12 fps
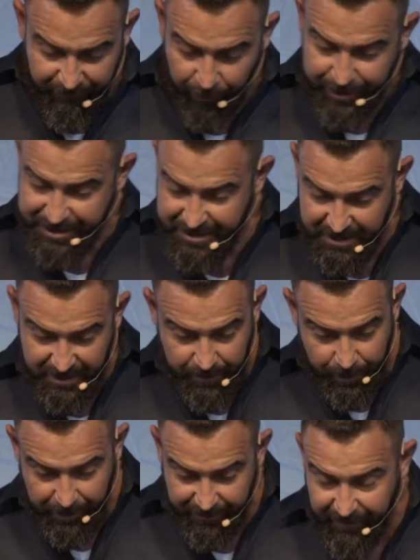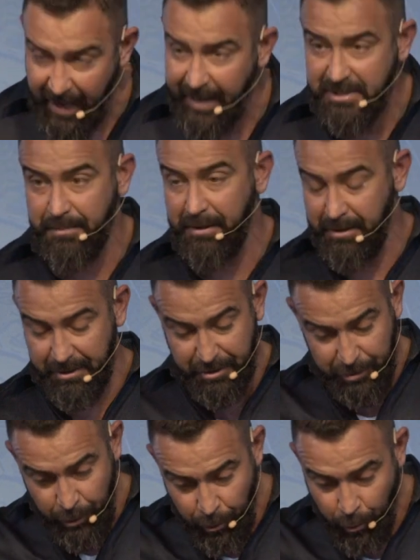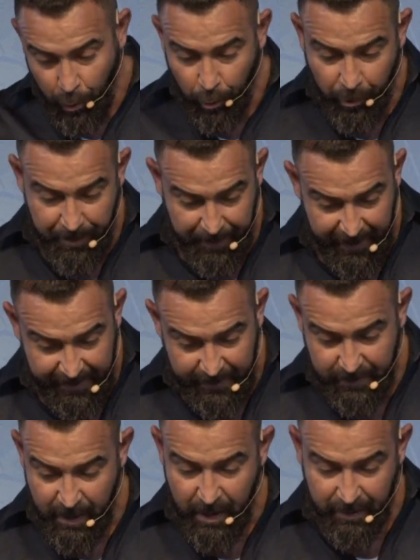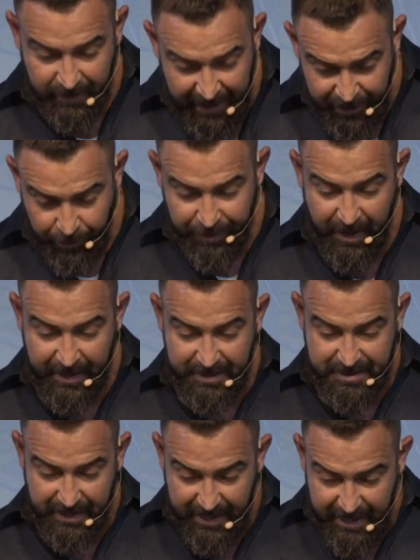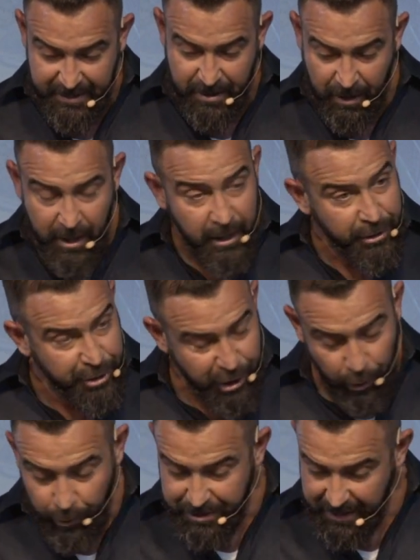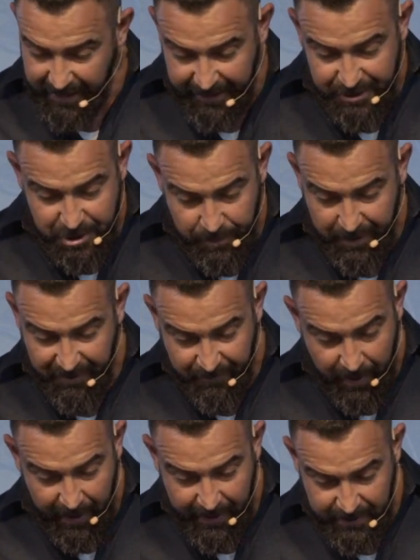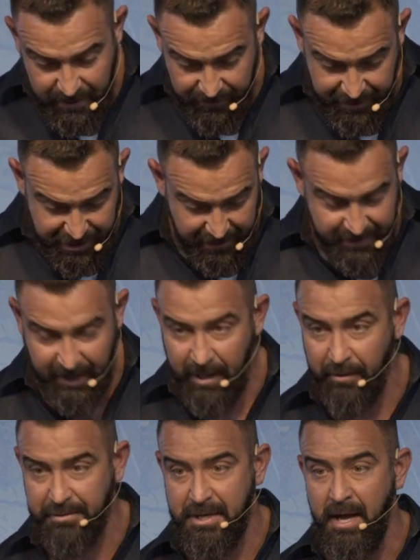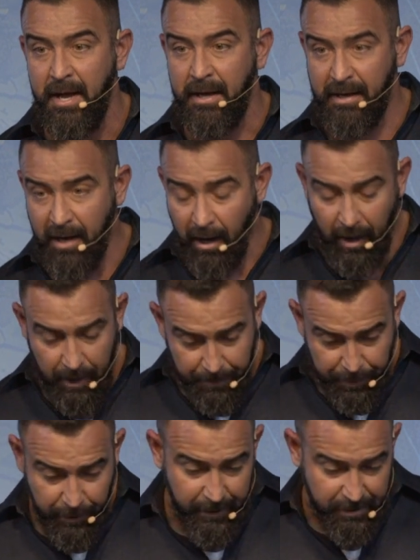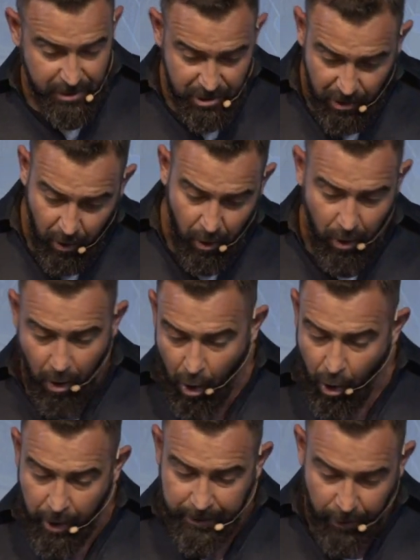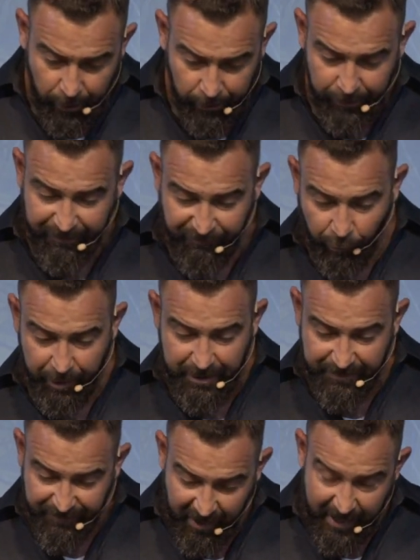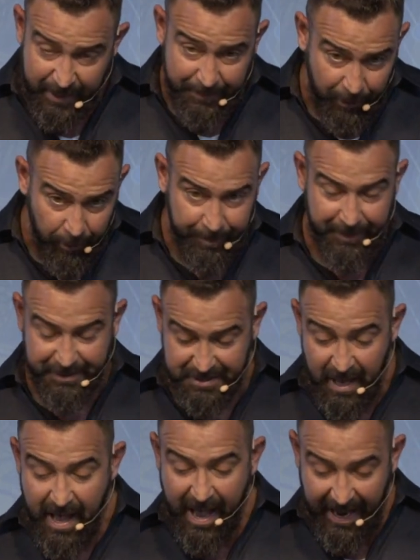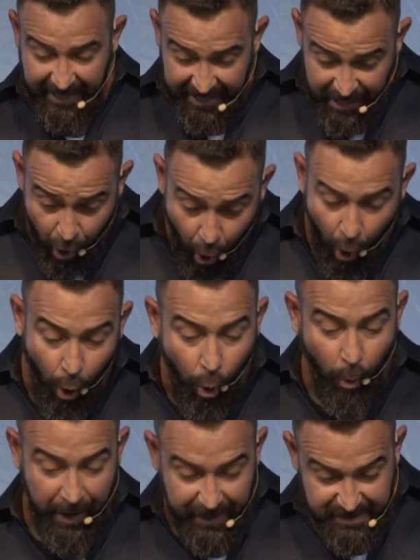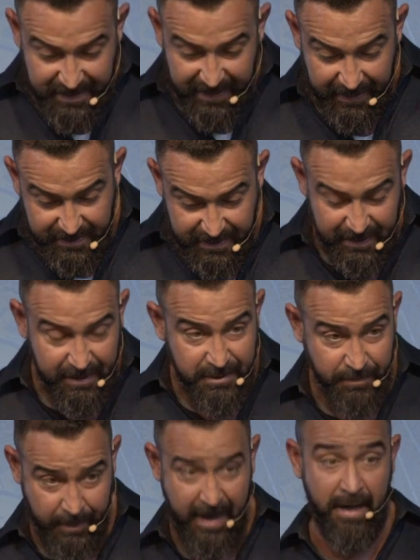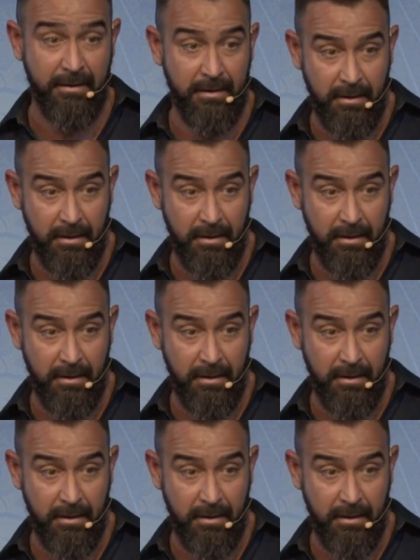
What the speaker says: verses in the book of Acts because Luke will repeat it later. That is, that he is a chosen instrument of mine to the Gentiles. God put Saul on earth for a divine purpose, and he always gets his man.